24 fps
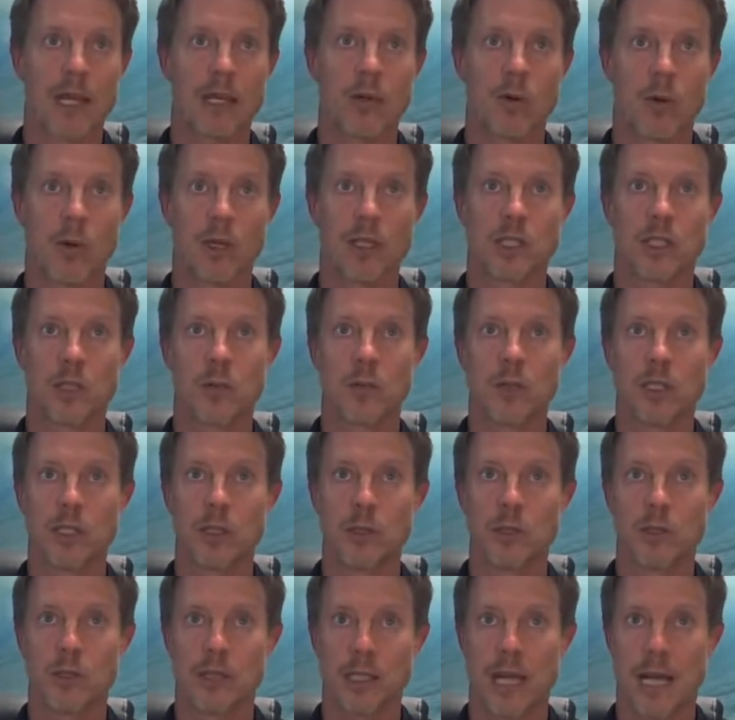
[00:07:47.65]
In order to
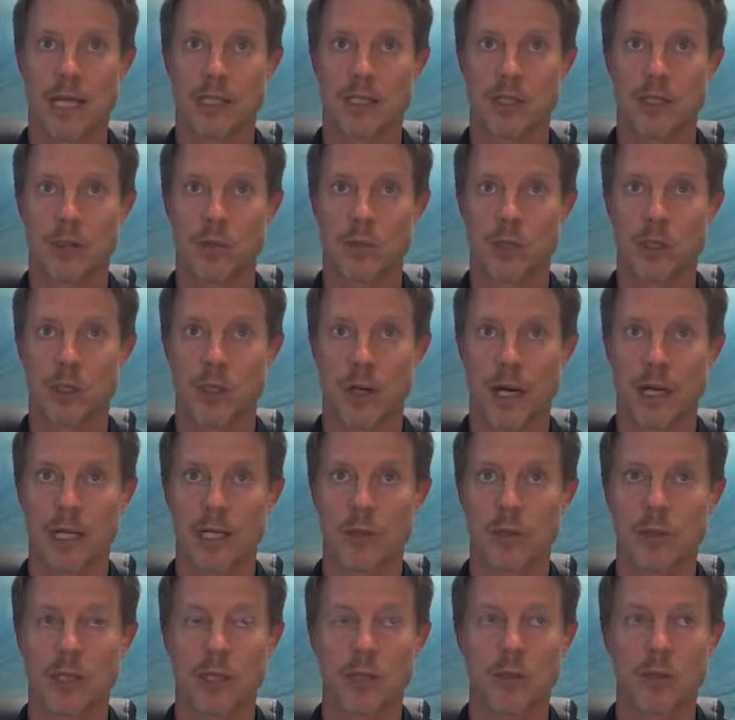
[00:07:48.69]
reduce taxes, we're trying
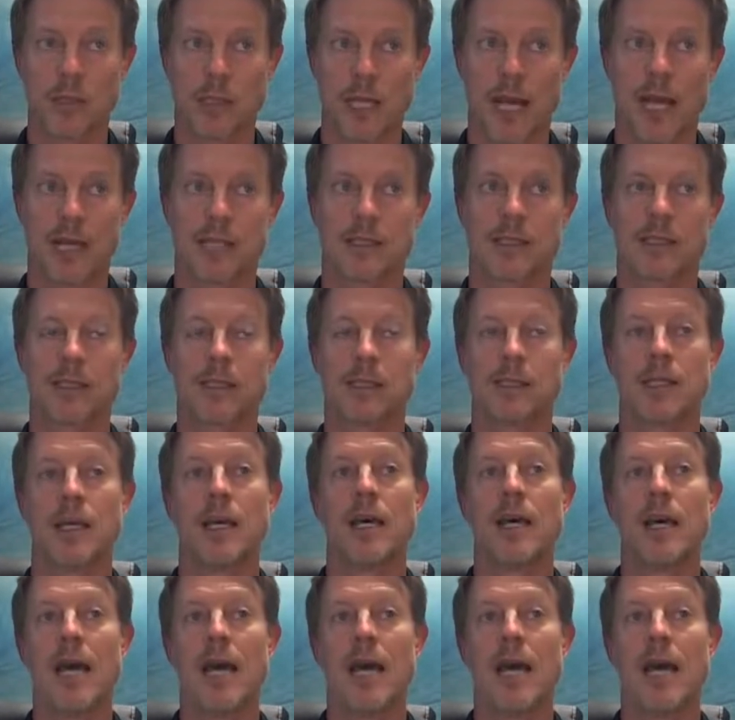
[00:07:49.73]
to reduce taxes.